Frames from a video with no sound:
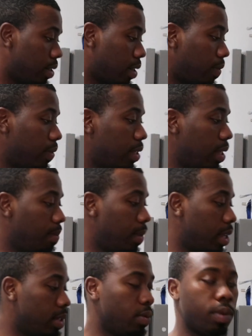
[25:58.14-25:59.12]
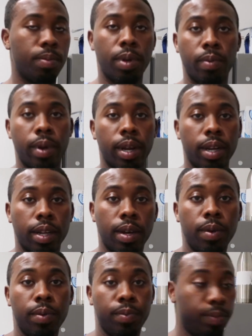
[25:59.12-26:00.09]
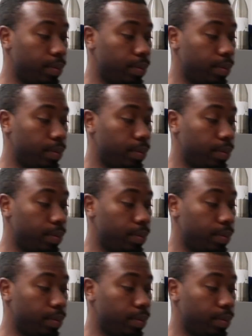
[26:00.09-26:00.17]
17 minutes, we'll be ready to go.